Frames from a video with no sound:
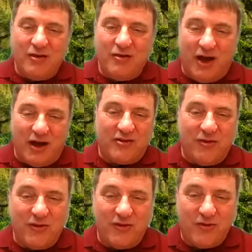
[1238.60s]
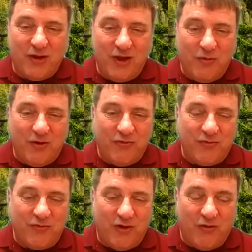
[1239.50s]
knocked on the tree with
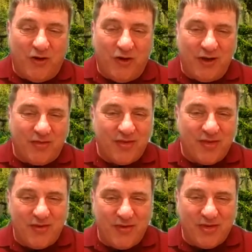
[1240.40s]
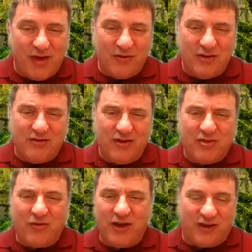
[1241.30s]
a log. It said sounded
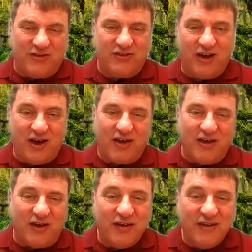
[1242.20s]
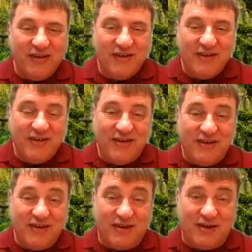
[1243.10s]
just like a shotgun.
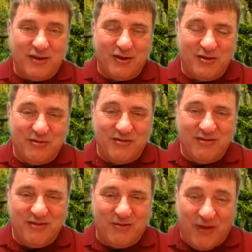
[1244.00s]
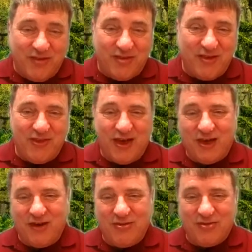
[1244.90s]
And when he said
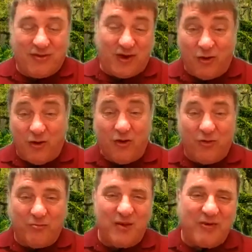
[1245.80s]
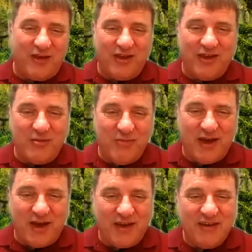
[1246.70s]
that, it's like all the memory came
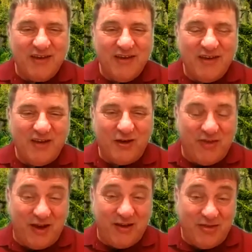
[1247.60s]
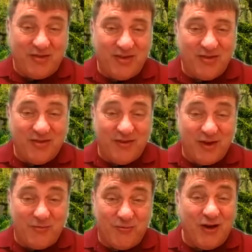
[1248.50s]
back of that incident. It's
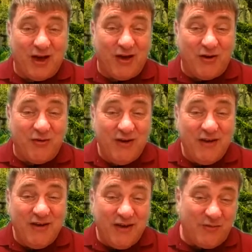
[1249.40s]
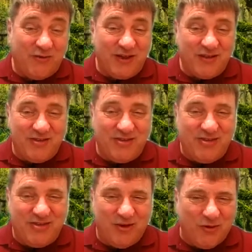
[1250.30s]
like, wow, I like
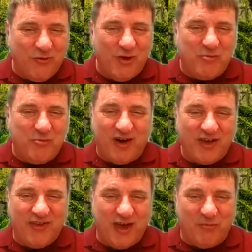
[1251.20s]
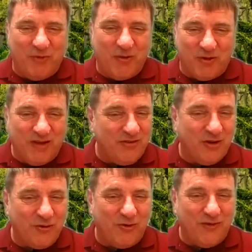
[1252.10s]
totally blocked that memory,
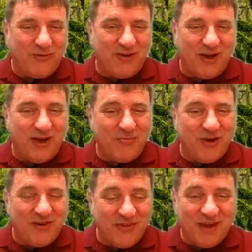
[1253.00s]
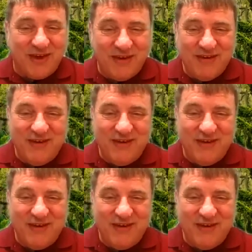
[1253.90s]
totally forgot about that